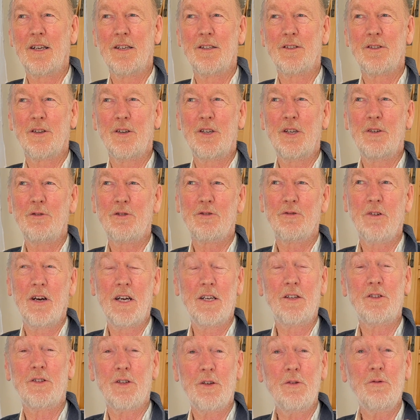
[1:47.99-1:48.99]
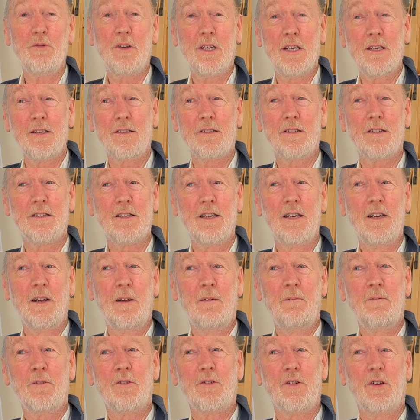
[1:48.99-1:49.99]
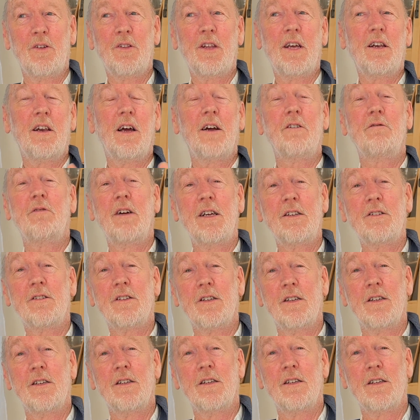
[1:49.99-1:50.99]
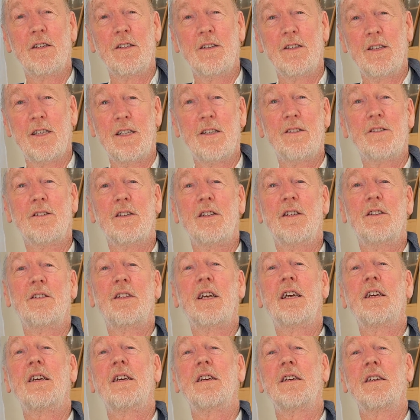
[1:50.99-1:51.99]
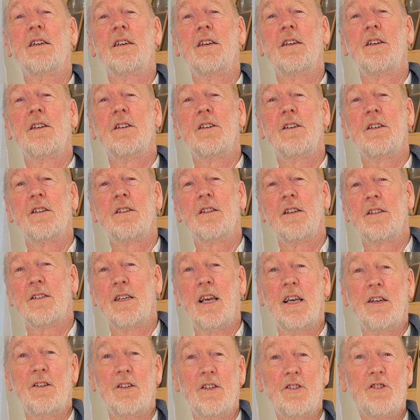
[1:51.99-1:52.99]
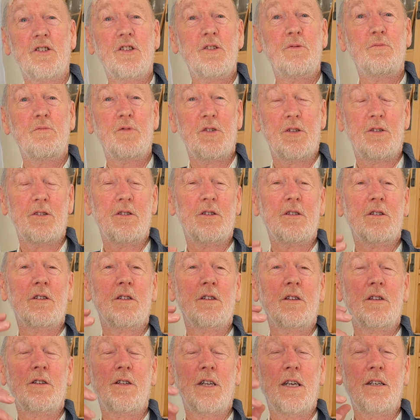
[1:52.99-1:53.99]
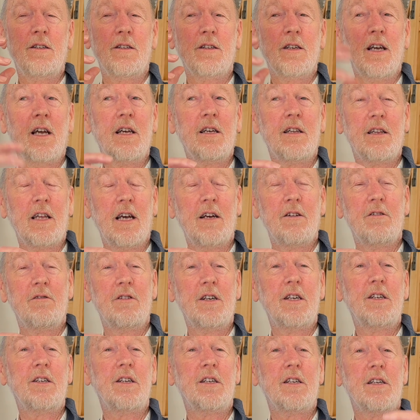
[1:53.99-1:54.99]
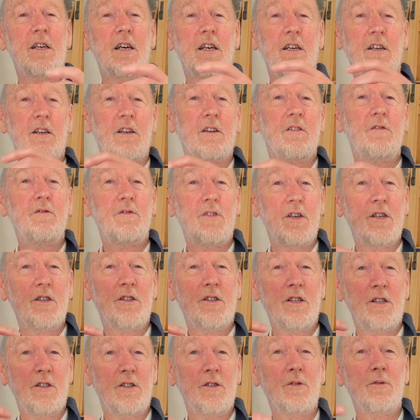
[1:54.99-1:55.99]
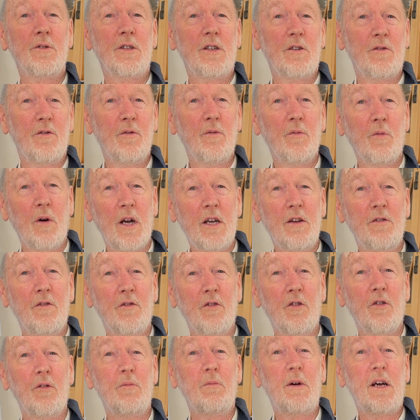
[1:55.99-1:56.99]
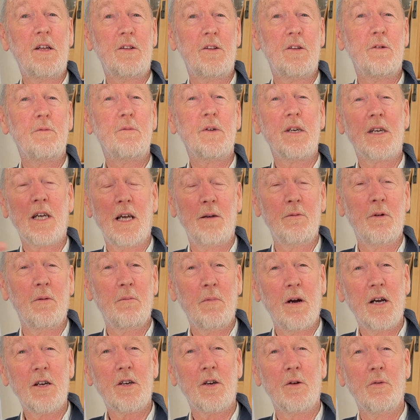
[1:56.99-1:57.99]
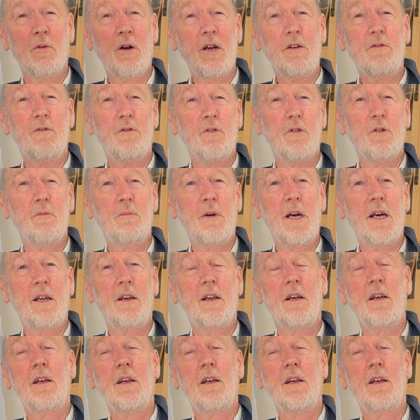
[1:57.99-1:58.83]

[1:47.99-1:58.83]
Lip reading: And so you try and do this. So then I read to this, and the technician would then take that reading and convert it to a different wave format that became a microwave format.